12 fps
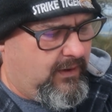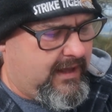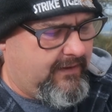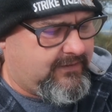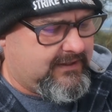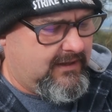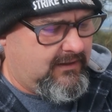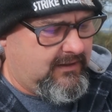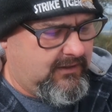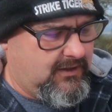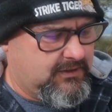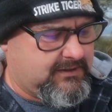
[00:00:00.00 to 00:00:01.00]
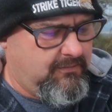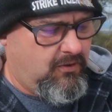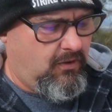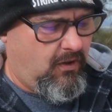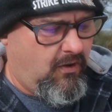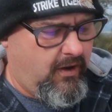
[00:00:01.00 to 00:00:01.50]
We have sent you a
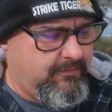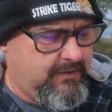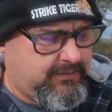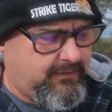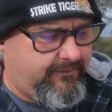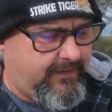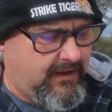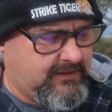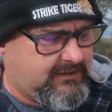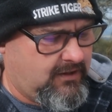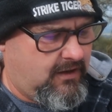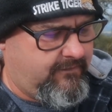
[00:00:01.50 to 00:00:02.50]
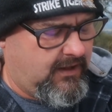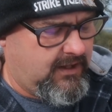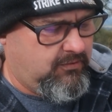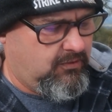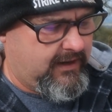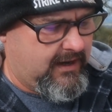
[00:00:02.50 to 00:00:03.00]
small item which we've found so
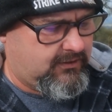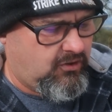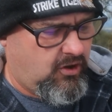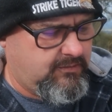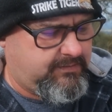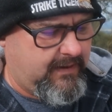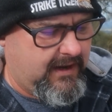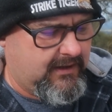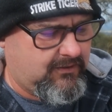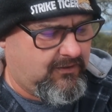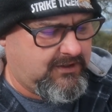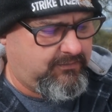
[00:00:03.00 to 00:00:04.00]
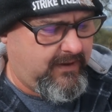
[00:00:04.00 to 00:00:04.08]
valuable in our time spent outdoors.